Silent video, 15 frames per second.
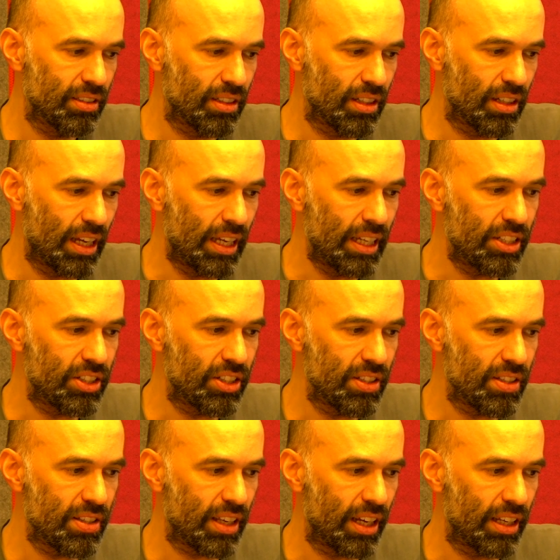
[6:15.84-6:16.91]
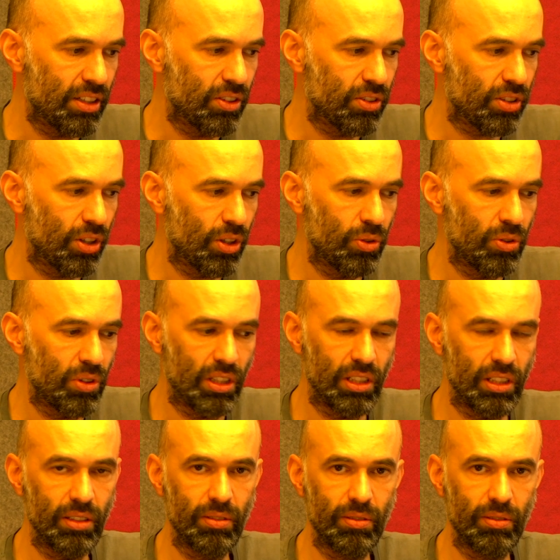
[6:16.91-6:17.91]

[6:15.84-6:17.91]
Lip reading: agents can not only